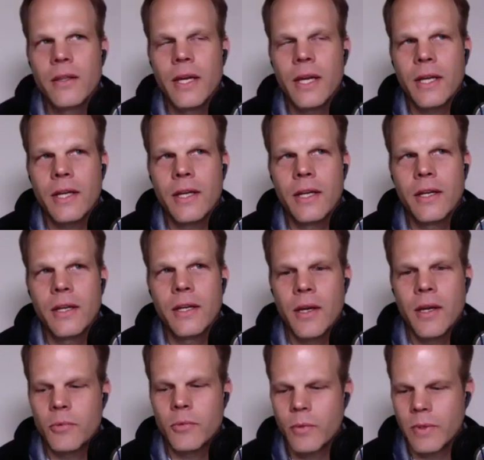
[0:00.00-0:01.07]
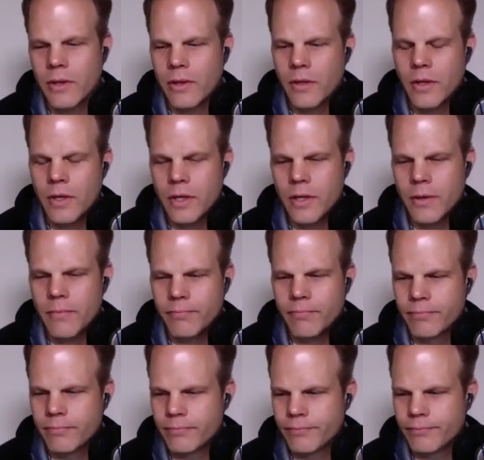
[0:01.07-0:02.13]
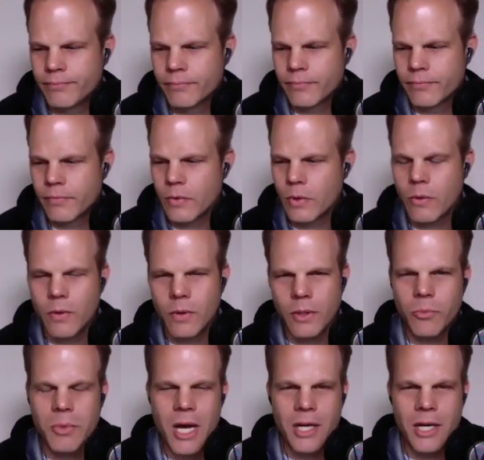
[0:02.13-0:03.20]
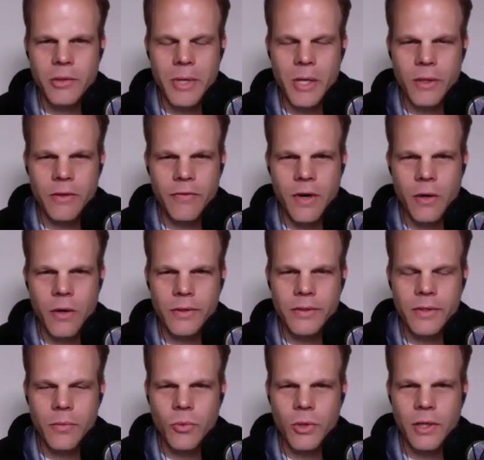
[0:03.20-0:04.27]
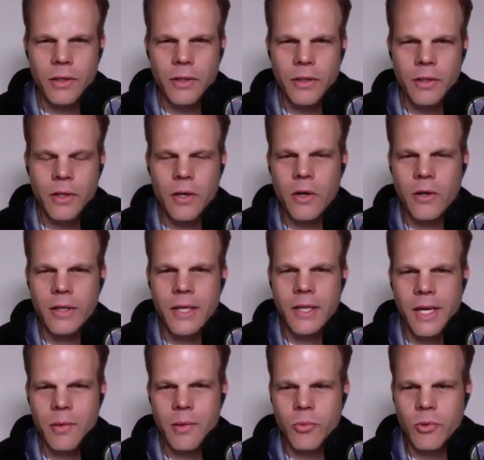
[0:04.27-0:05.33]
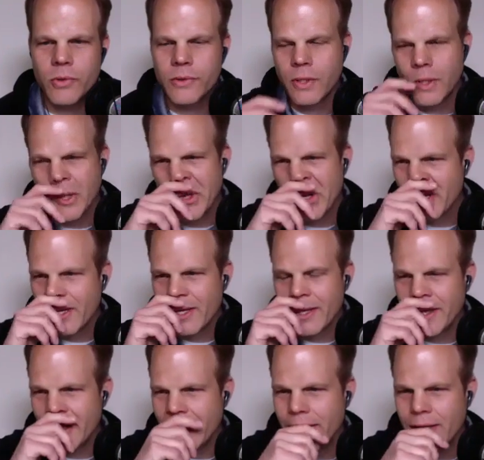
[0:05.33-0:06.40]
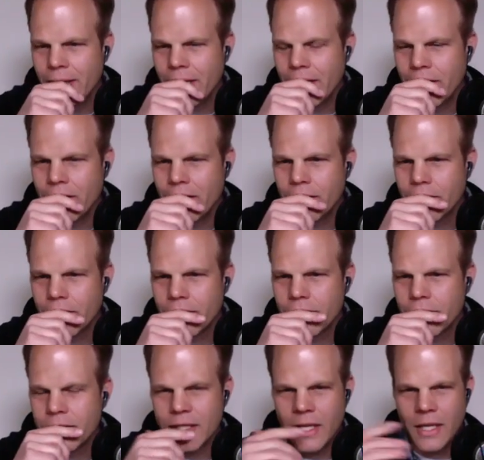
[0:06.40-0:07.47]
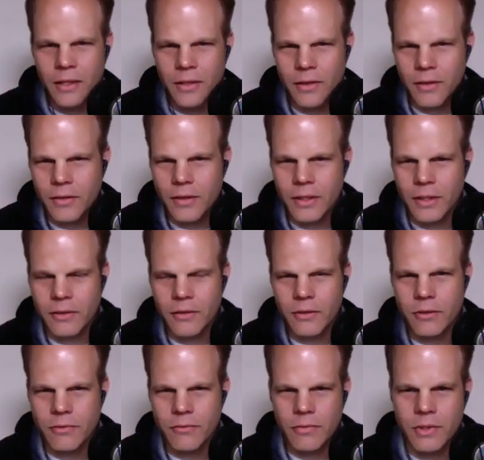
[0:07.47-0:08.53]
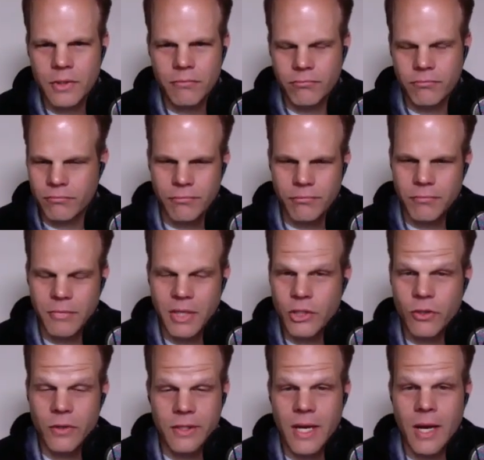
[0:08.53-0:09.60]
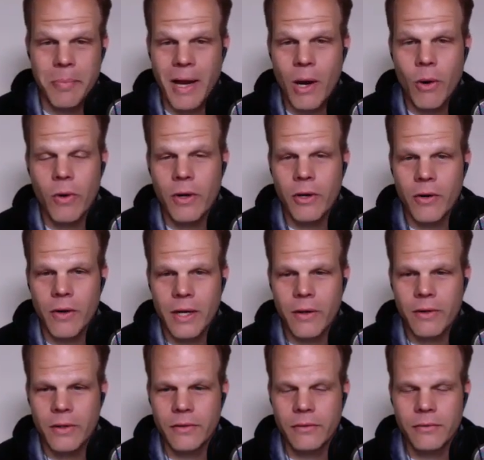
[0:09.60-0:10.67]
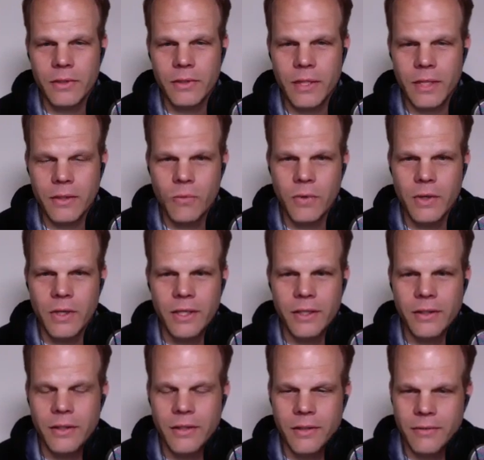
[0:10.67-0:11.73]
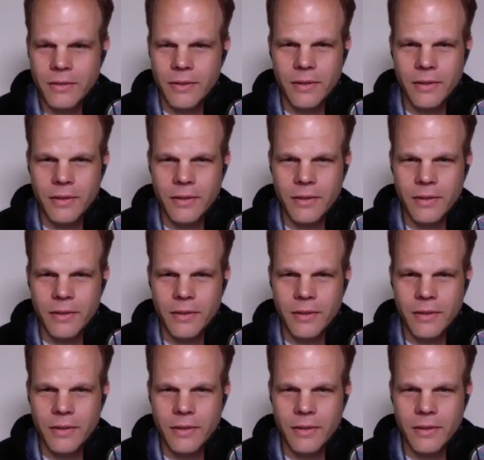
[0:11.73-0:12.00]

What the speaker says: kit, it comes with a little box you mount on the firewall somewhere, all the cables, and then is that it? Like you just make sure it's got power and ground and connect one end to the